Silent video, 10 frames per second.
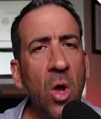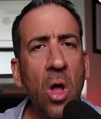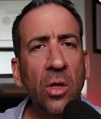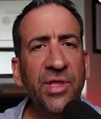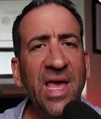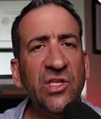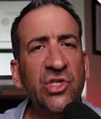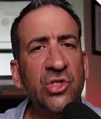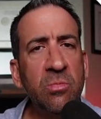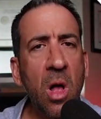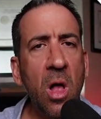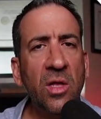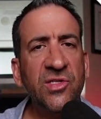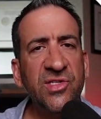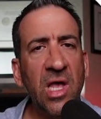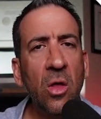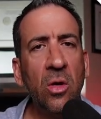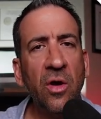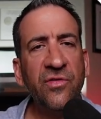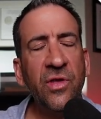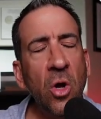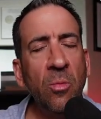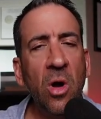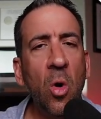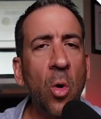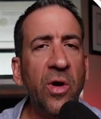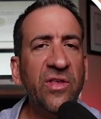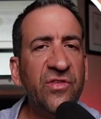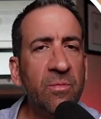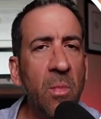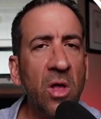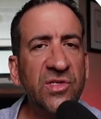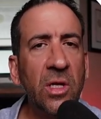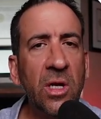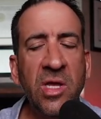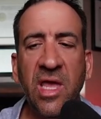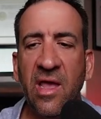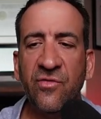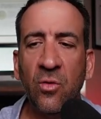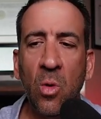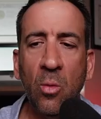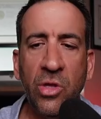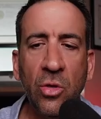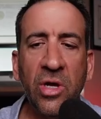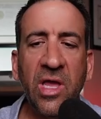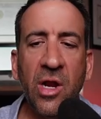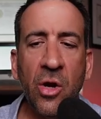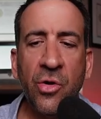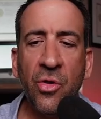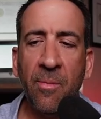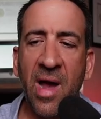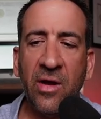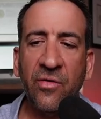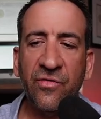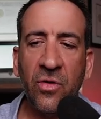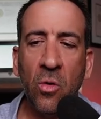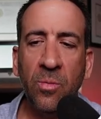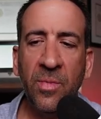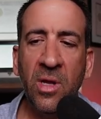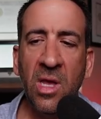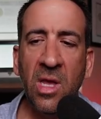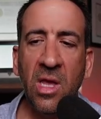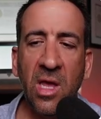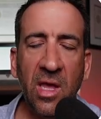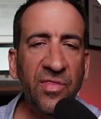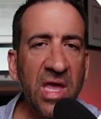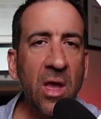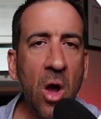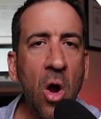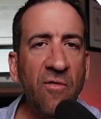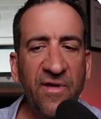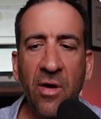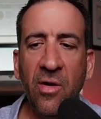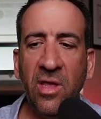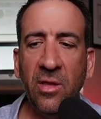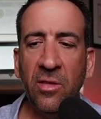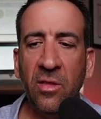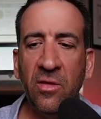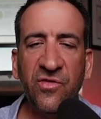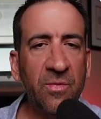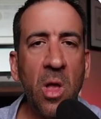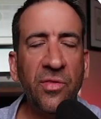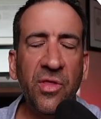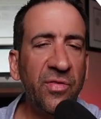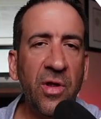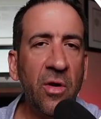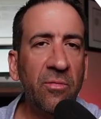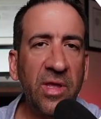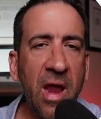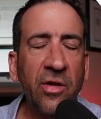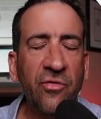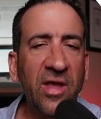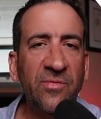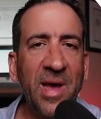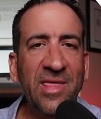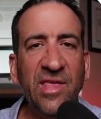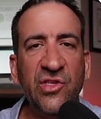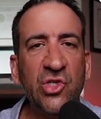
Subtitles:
called a small cell carcinoma or a small cell lung cancer? Well, when you look at it under the microscope, they are very small. They're characterized by these